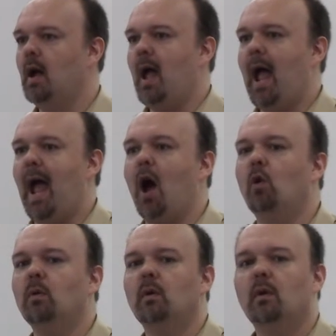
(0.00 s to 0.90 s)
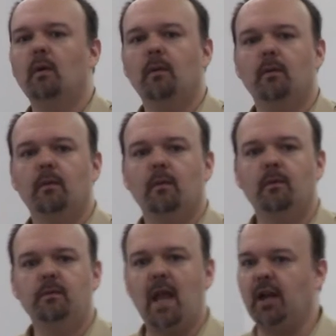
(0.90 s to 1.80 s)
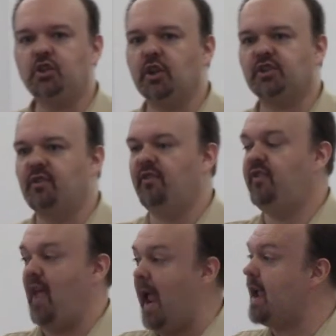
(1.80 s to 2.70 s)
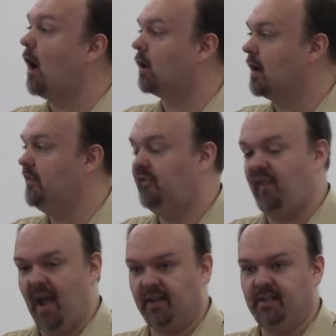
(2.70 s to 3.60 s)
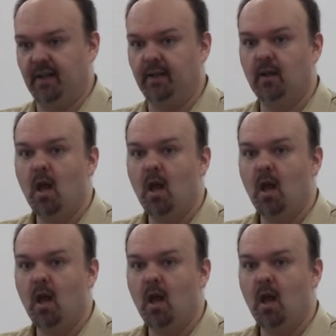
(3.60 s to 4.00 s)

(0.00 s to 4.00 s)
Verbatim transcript: how not just they are affected,